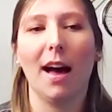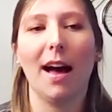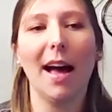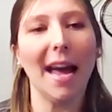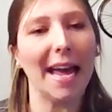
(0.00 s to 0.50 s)

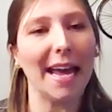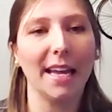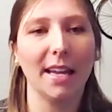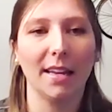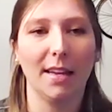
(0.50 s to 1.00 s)

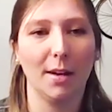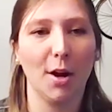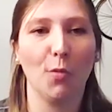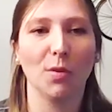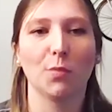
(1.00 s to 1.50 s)
I, you
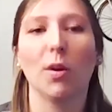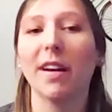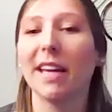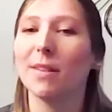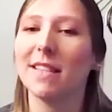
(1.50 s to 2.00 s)
know, was
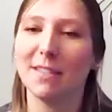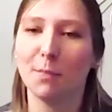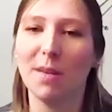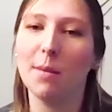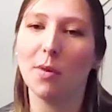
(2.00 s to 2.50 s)
working with
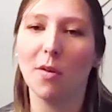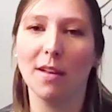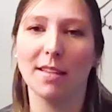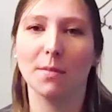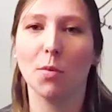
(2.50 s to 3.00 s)
these
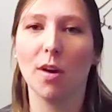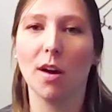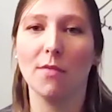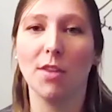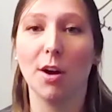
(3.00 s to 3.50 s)
people as more
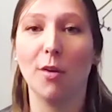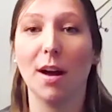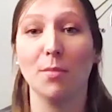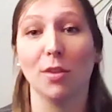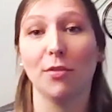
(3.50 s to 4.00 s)
of, you know,
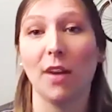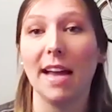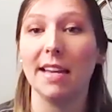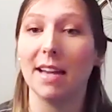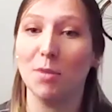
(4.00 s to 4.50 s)
I'm your
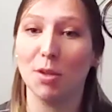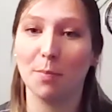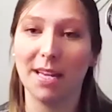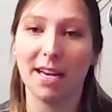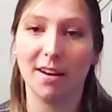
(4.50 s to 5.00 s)
friend, I'm your
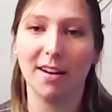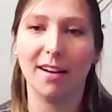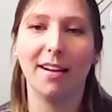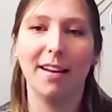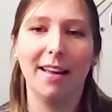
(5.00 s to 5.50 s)

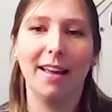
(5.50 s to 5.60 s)
peer